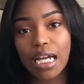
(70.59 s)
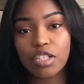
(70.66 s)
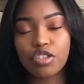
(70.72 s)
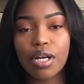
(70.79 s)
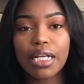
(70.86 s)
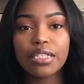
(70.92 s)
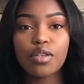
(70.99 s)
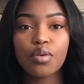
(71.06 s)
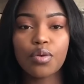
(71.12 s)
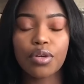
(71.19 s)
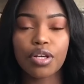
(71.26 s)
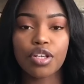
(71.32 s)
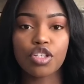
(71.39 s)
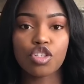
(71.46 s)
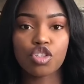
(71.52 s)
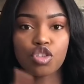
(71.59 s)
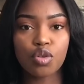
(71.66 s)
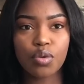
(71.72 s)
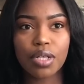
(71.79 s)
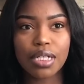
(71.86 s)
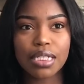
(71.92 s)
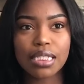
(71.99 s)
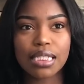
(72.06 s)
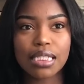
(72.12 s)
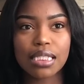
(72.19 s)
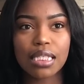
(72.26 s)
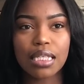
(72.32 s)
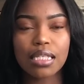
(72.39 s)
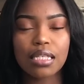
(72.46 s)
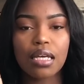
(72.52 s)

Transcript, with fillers: I tried to order shorts,